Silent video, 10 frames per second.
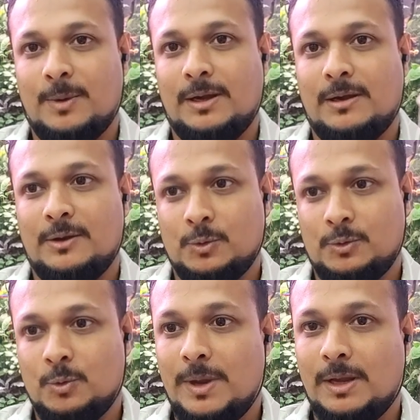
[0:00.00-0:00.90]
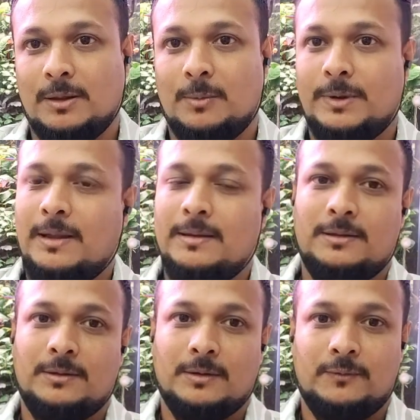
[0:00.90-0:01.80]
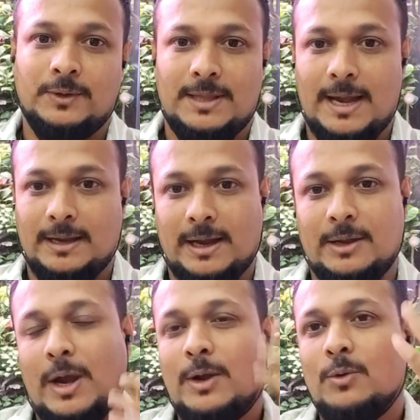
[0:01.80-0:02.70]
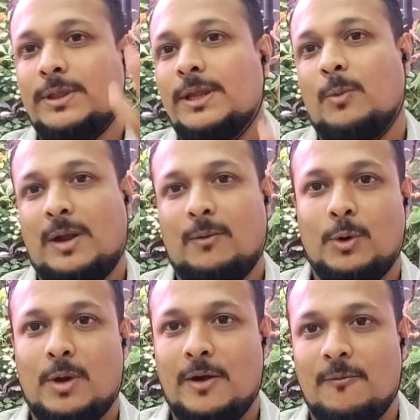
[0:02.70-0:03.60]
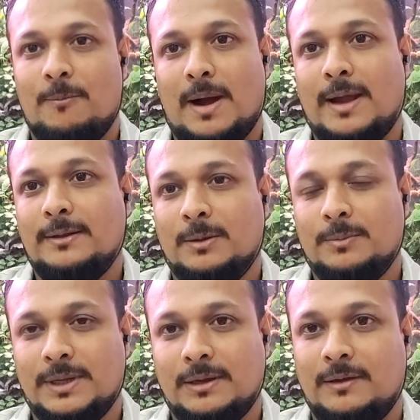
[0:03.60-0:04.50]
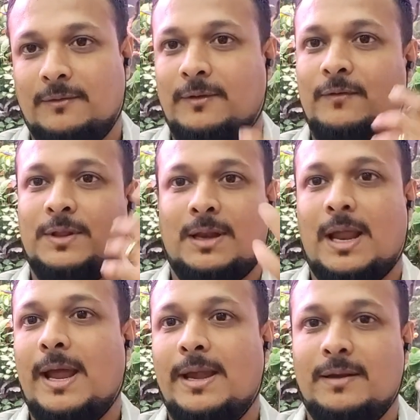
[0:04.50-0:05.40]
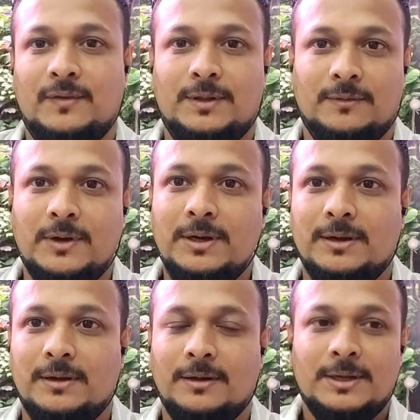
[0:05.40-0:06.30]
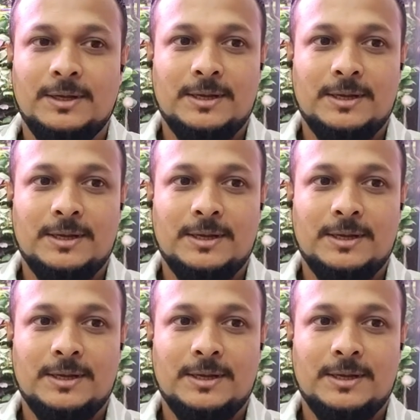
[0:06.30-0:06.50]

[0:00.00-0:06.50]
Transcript: I mean, you do make some, and with that, I don't think when I want to kind of buy something, if it's a light, if it's a filter,